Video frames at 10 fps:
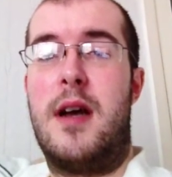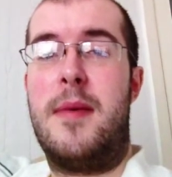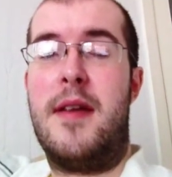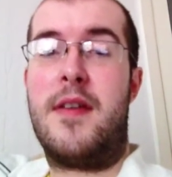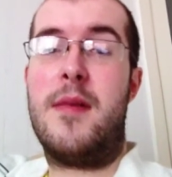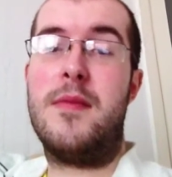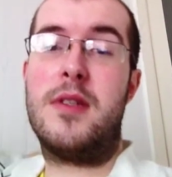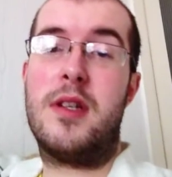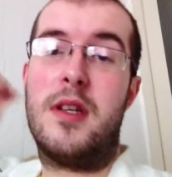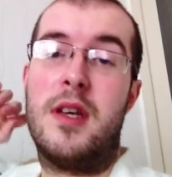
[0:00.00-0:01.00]
I mean, I've come
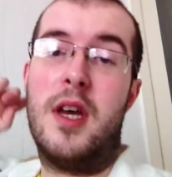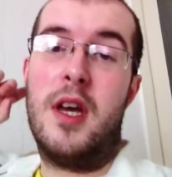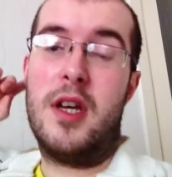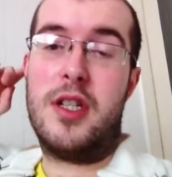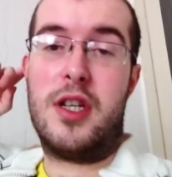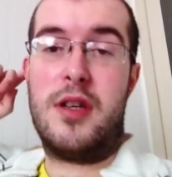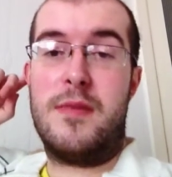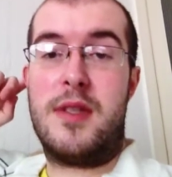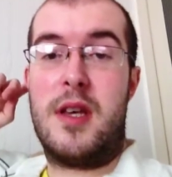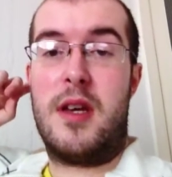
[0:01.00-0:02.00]
to
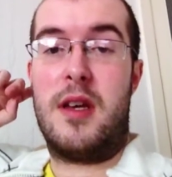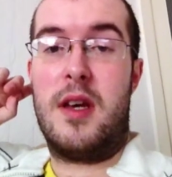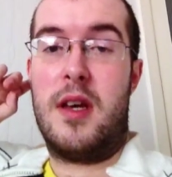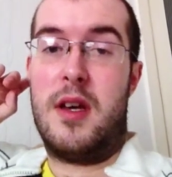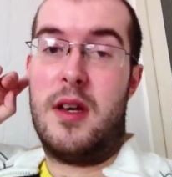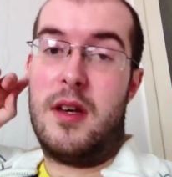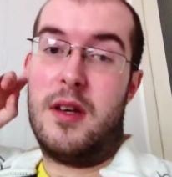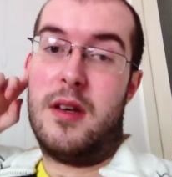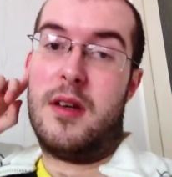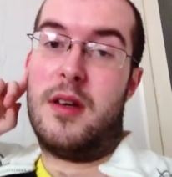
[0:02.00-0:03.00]
terms that
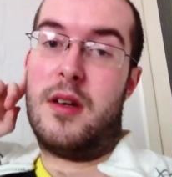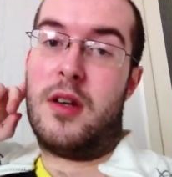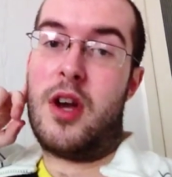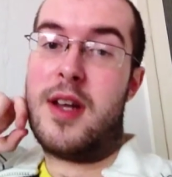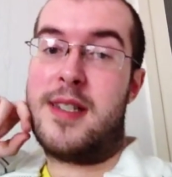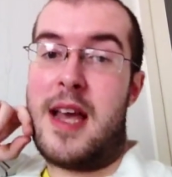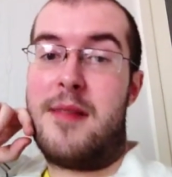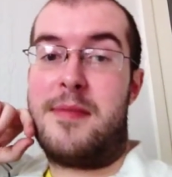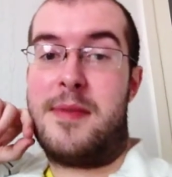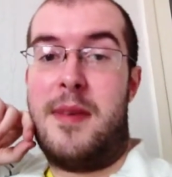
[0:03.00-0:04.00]
God
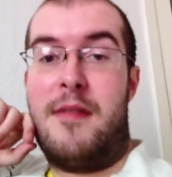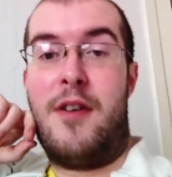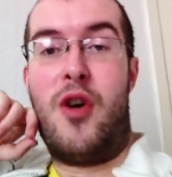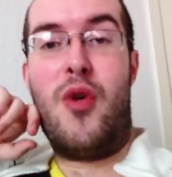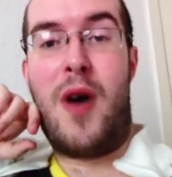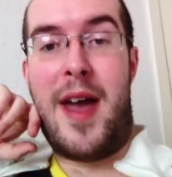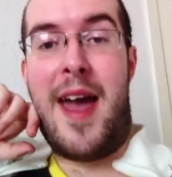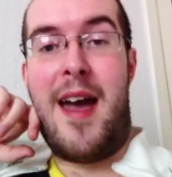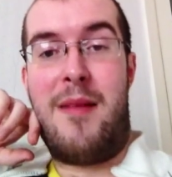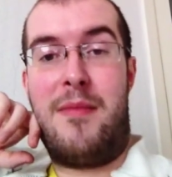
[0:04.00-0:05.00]
accepts me for who I
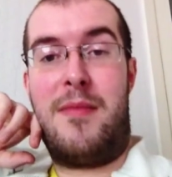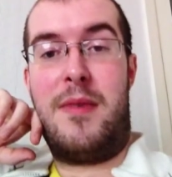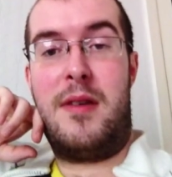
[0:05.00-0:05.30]
am.